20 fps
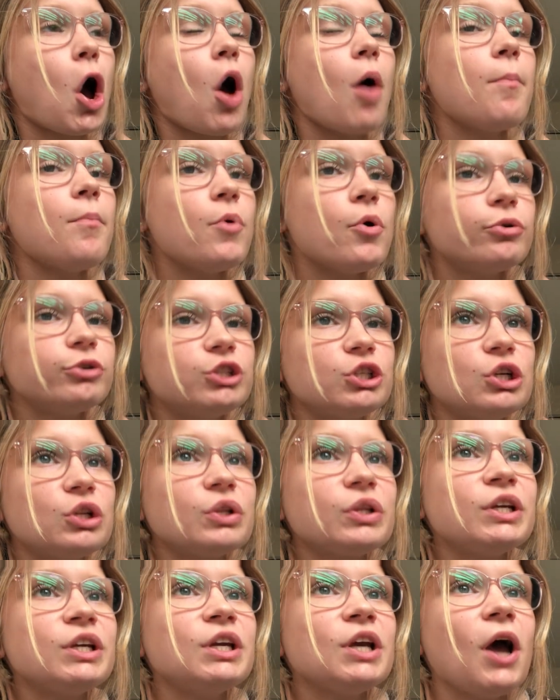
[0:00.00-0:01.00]

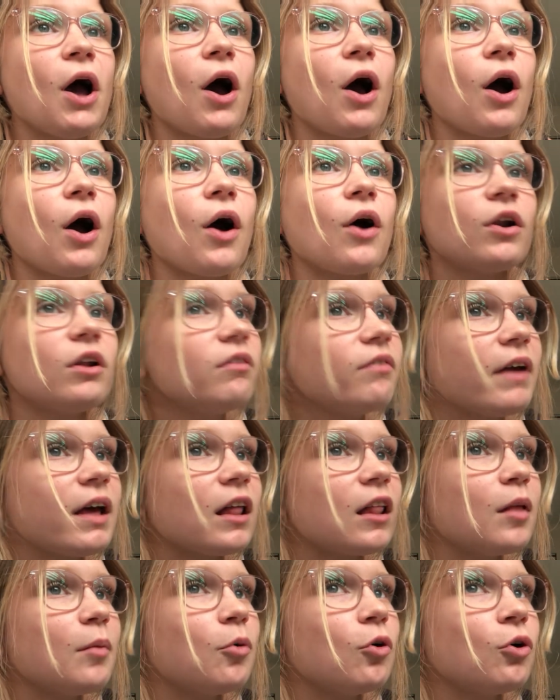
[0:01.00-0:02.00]
emotionally
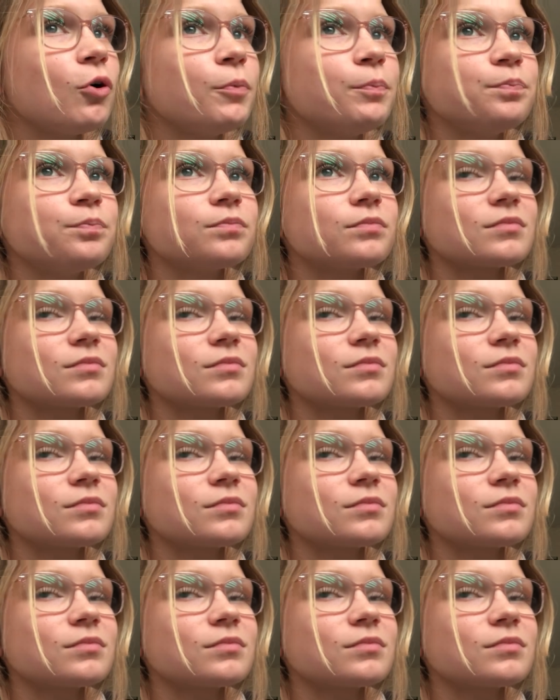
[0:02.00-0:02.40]
unavailable